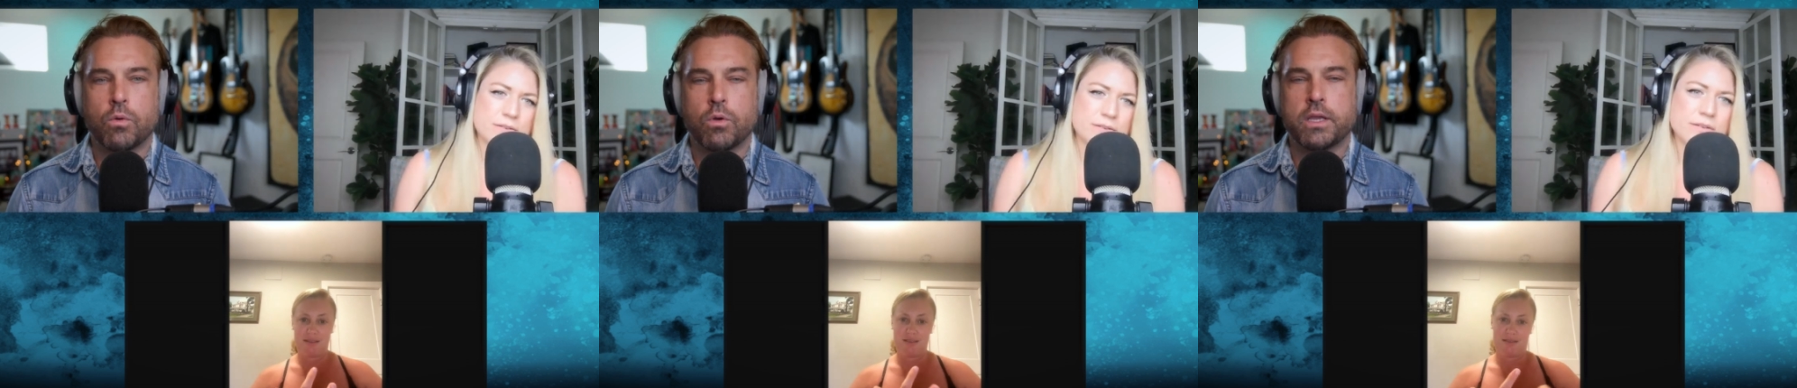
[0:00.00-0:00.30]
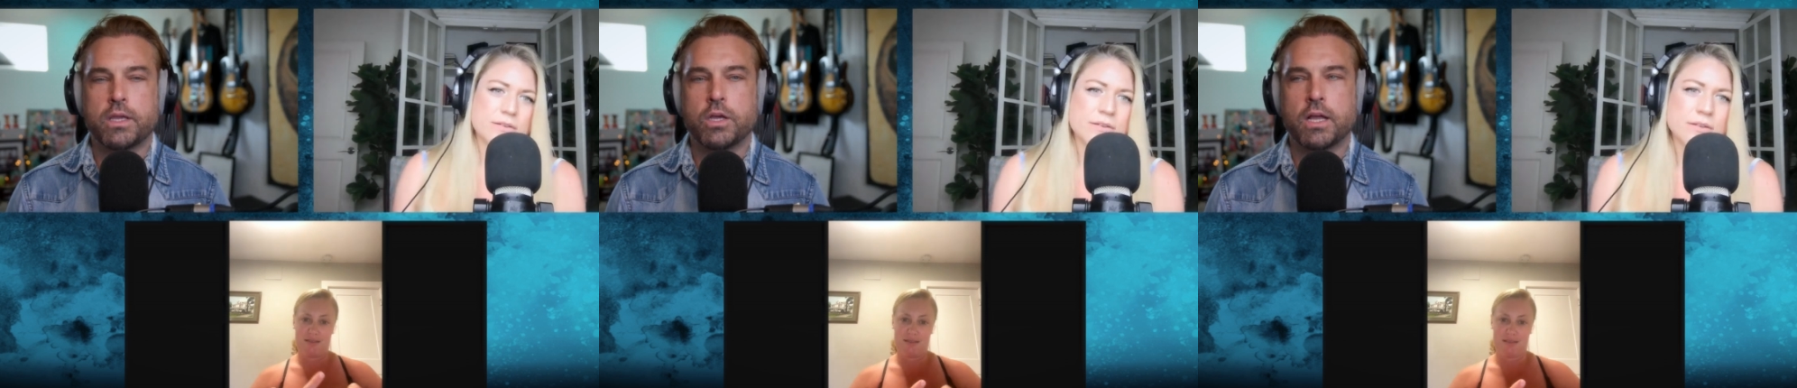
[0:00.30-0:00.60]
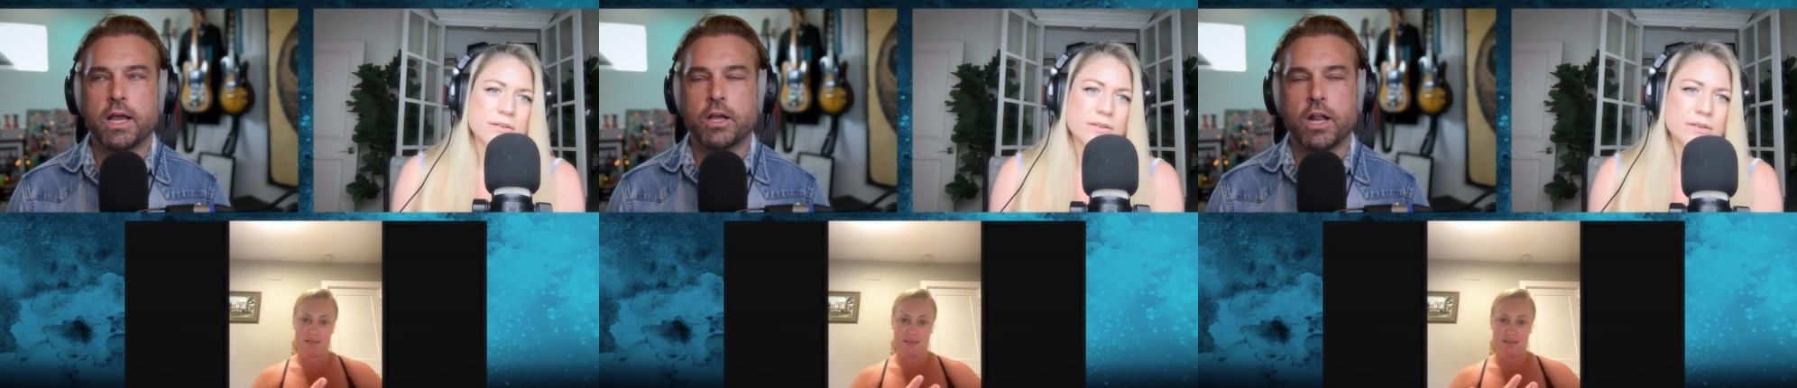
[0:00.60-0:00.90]
Speaker 1: Could,
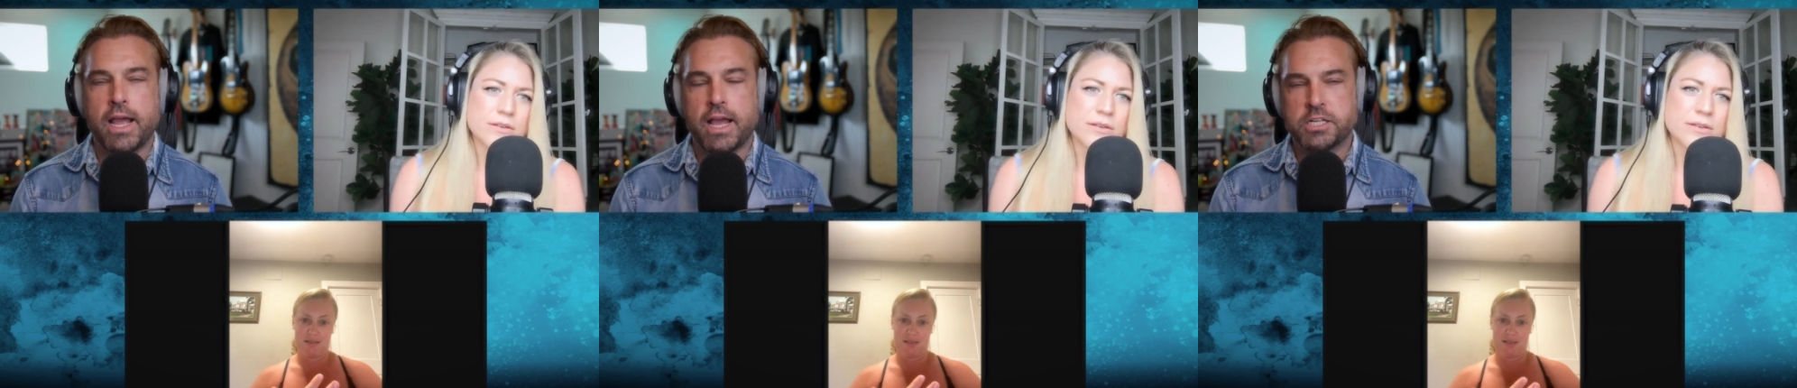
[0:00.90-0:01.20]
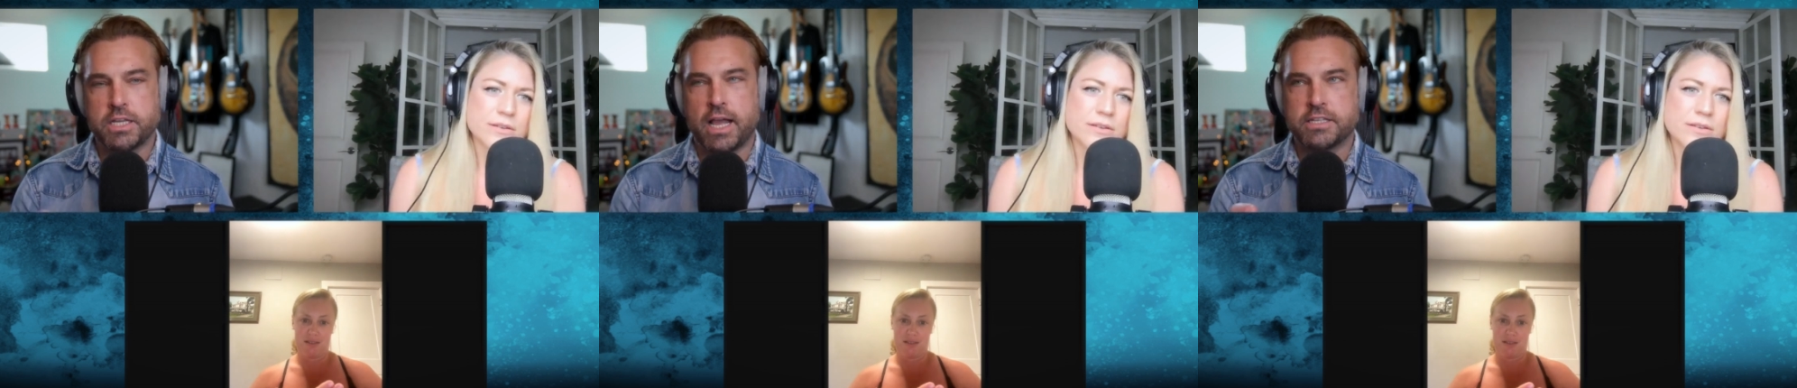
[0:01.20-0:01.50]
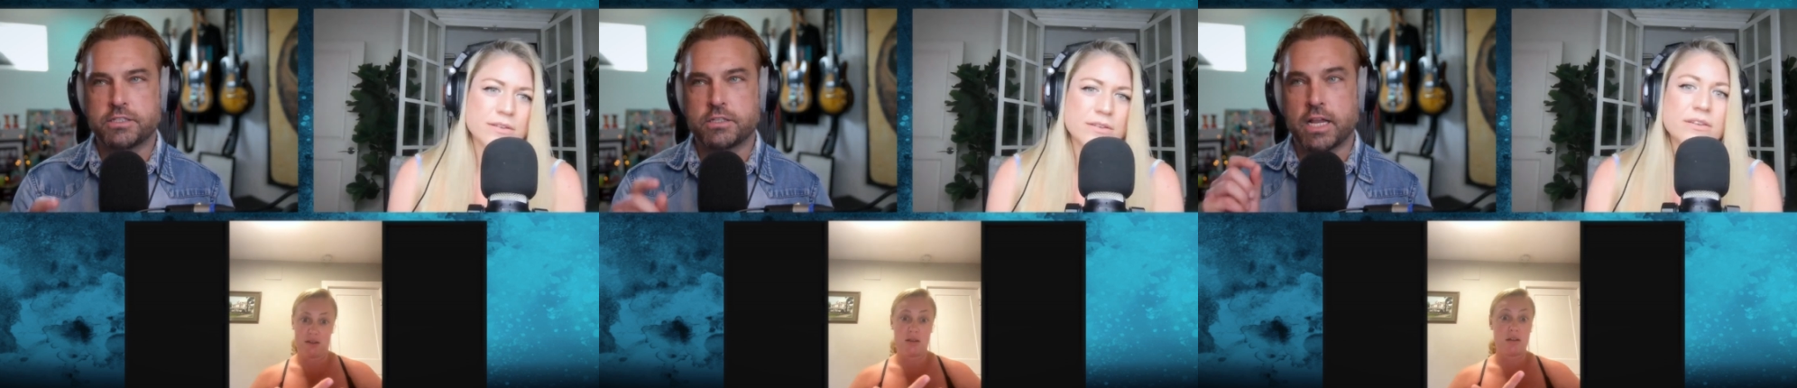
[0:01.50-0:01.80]
can I actually ask, because
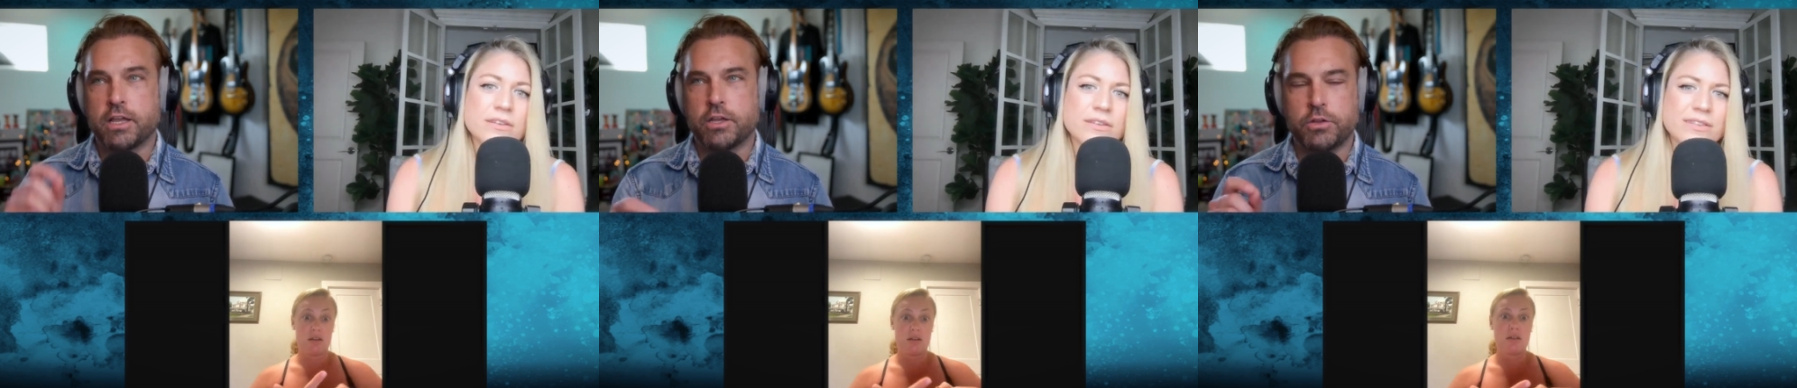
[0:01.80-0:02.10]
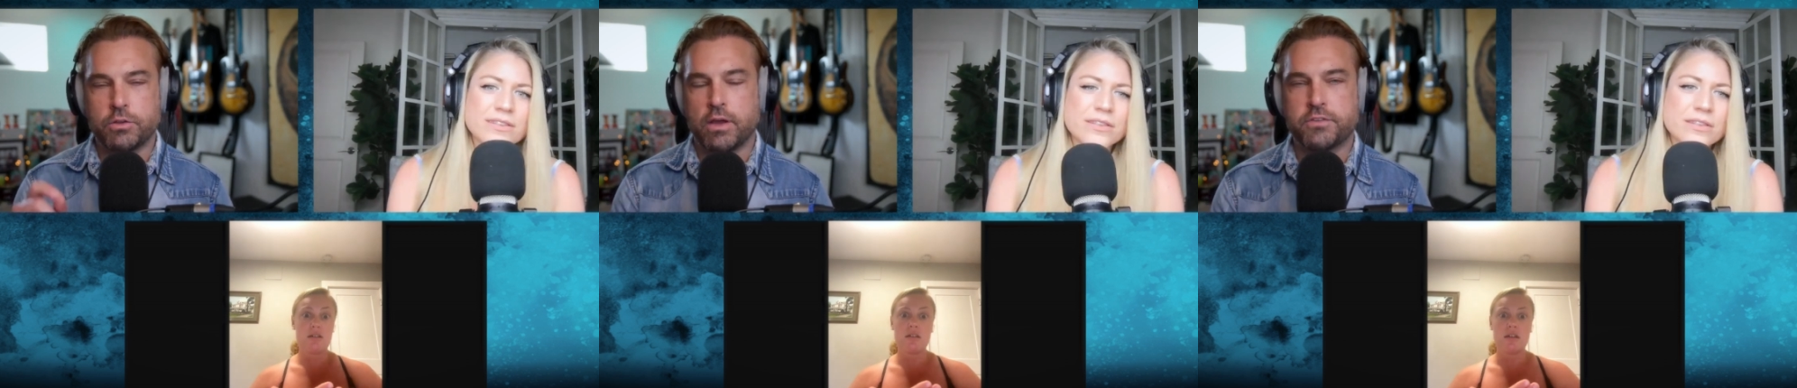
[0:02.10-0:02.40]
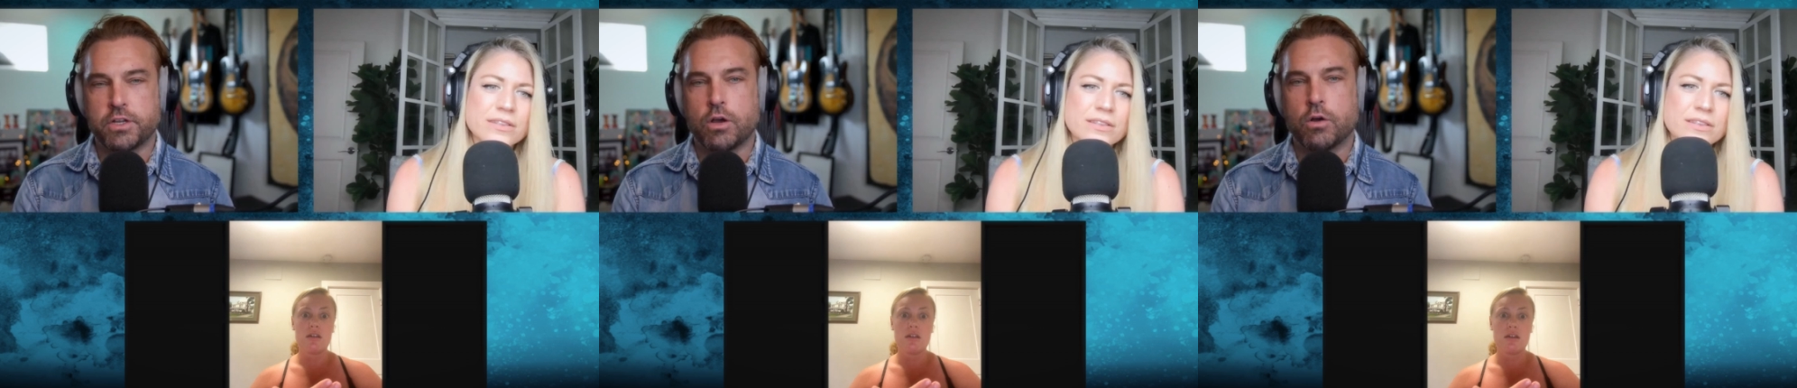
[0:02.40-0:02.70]
I know you do have to go,
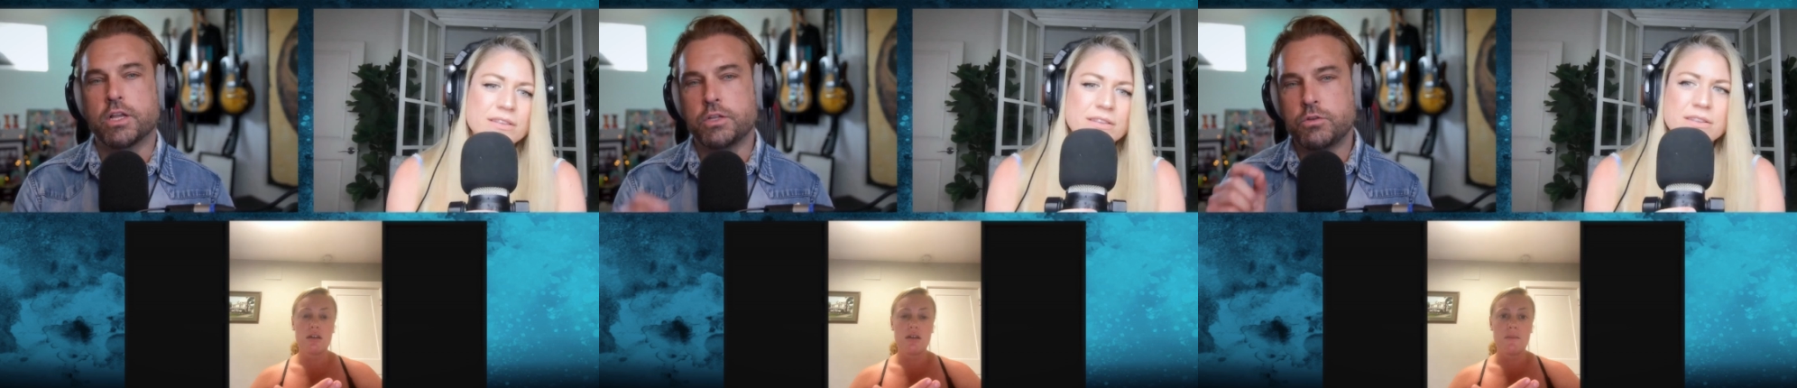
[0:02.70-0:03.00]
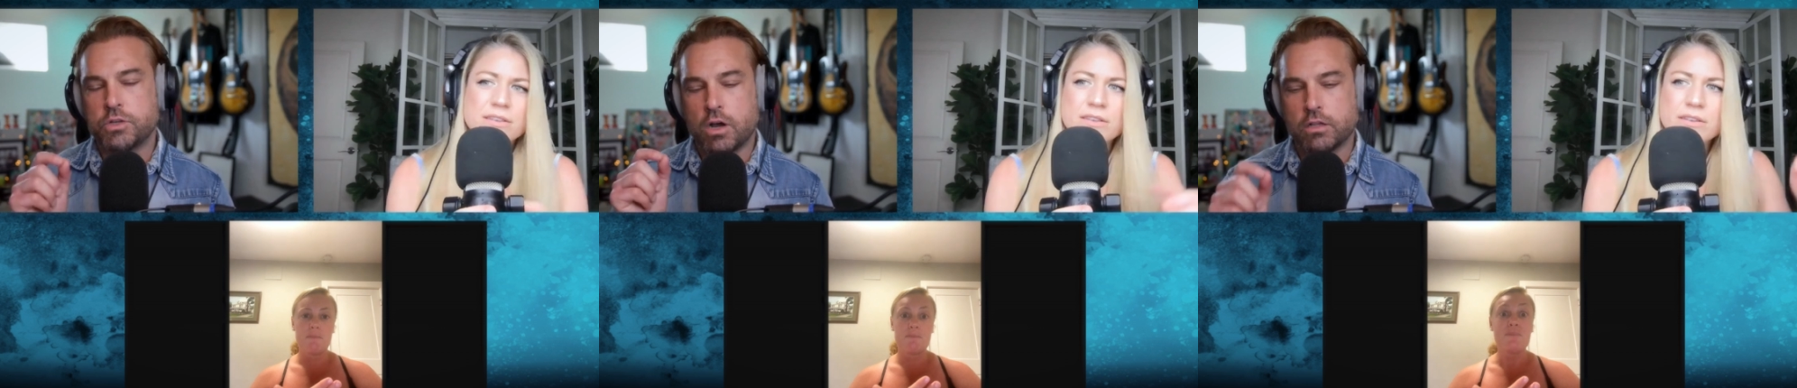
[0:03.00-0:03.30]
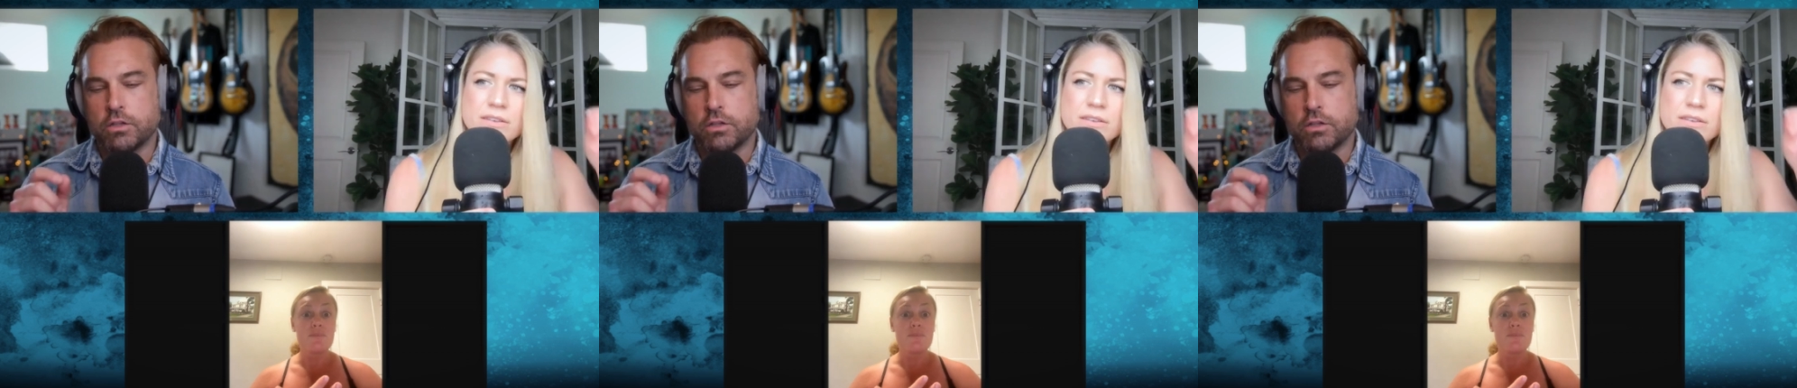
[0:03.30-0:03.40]
can you talk a little bit?